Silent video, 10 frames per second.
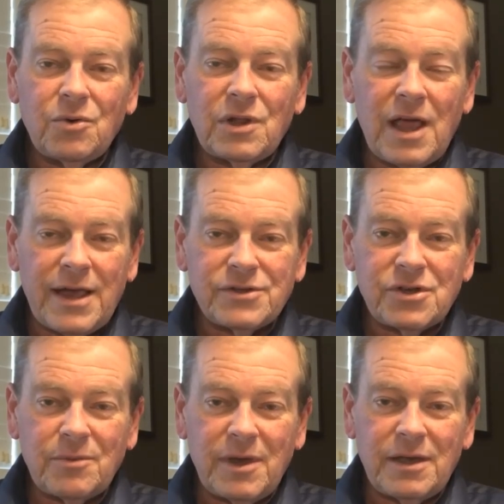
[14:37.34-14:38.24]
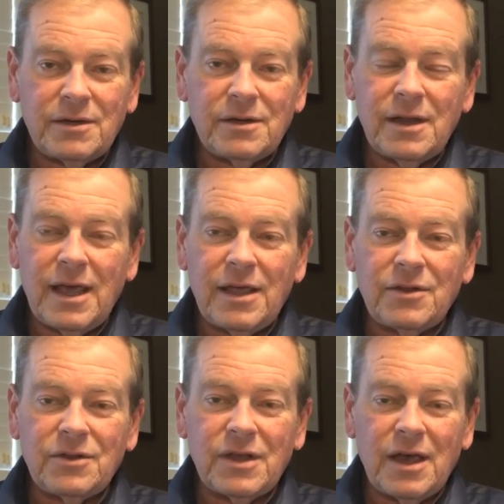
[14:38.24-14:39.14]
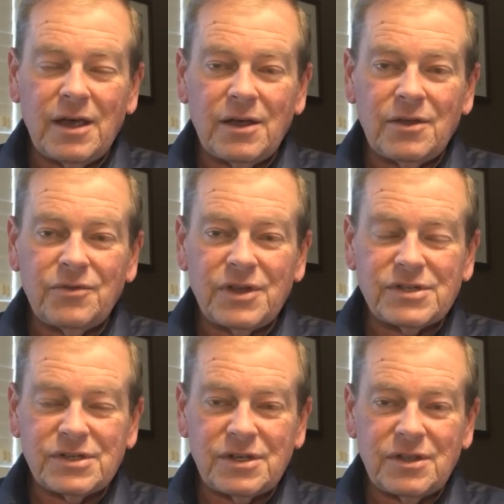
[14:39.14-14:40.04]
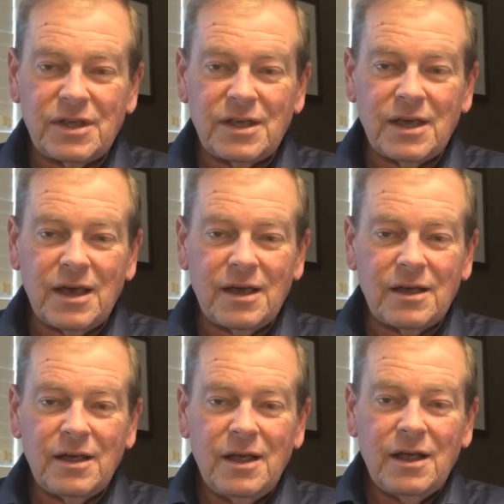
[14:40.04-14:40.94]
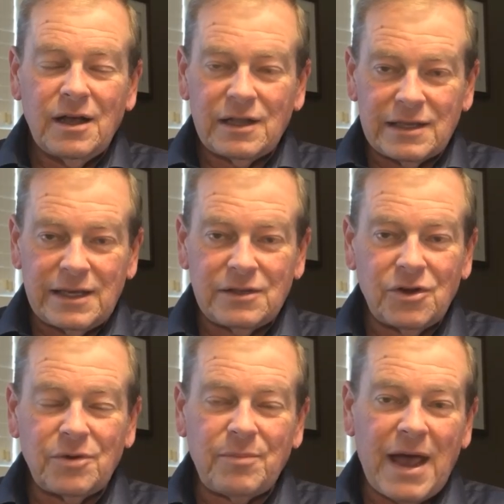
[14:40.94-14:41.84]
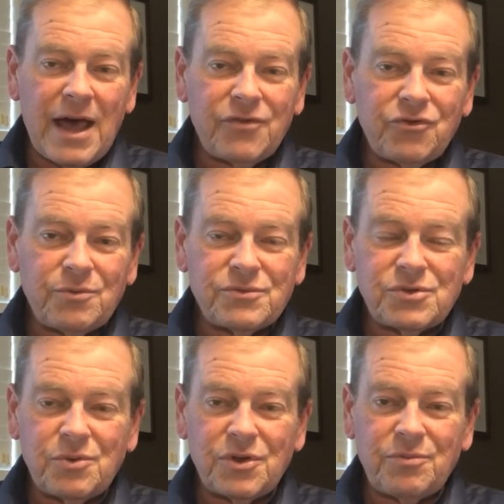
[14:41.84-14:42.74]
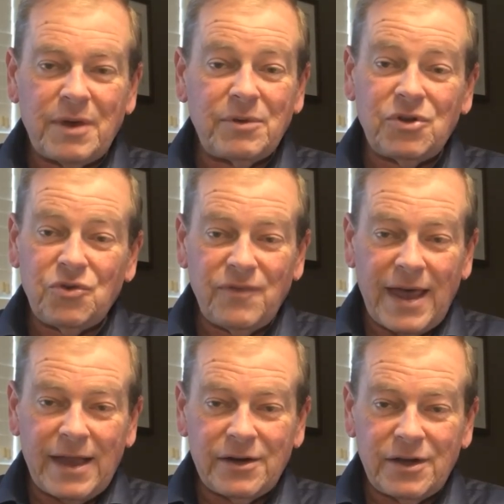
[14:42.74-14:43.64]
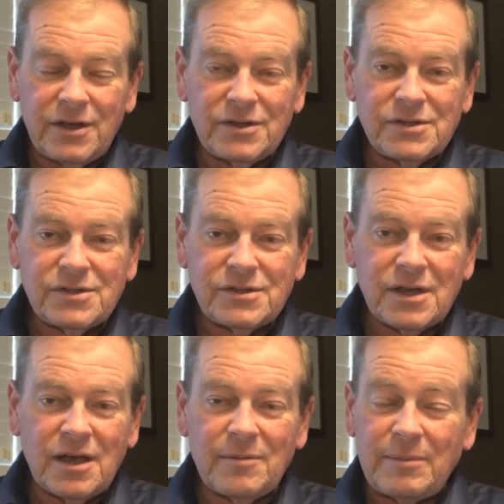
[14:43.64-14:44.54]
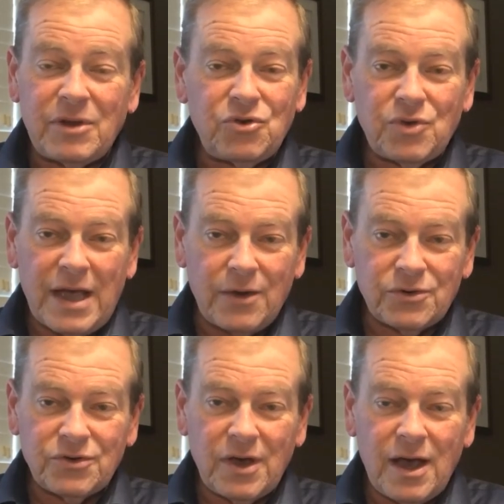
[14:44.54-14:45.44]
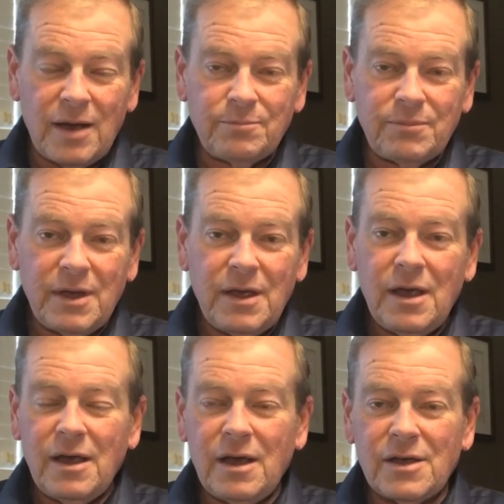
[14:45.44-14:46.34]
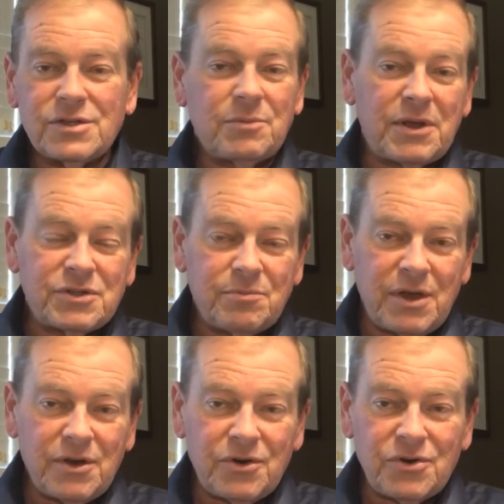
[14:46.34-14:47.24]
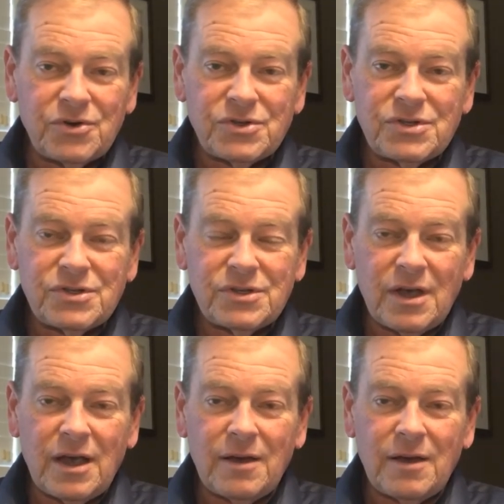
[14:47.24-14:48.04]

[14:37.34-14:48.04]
clients come in and they see the clean looking bathrooms with maybe new vanities, maybe a new countertop, some nice mirrors,